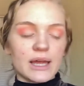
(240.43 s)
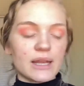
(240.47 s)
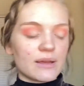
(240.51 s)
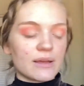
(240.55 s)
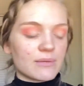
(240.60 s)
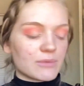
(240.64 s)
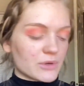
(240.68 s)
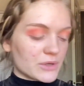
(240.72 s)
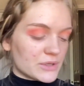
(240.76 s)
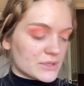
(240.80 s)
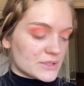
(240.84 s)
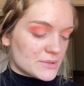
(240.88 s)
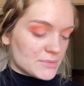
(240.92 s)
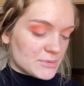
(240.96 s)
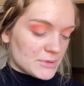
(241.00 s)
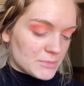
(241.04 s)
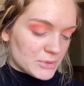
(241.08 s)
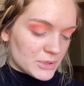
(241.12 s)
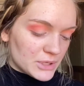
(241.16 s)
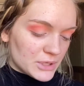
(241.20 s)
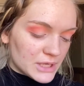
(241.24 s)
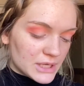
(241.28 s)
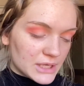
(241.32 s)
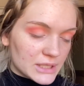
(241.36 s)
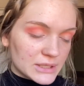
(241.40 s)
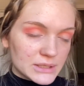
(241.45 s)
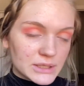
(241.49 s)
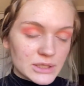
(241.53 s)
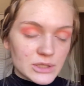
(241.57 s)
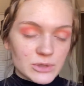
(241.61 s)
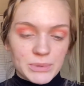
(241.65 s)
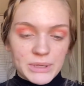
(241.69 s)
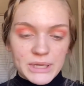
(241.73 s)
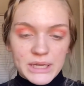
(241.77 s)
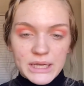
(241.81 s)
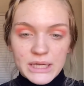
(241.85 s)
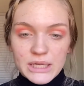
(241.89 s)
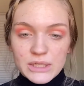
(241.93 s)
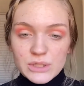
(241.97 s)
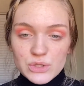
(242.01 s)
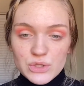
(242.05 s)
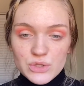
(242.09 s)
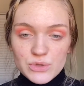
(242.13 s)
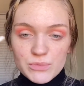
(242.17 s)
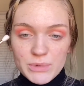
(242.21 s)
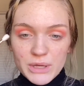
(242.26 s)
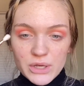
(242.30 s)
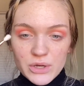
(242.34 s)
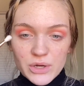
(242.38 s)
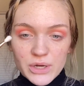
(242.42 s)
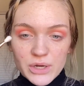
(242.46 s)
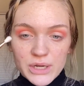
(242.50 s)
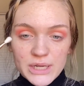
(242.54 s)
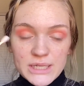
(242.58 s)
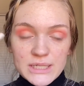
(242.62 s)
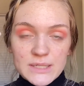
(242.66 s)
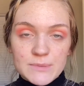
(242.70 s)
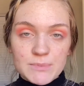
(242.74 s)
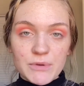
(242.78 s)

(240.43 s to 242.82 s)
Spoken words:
I'm going to be putting a little bit into my crease,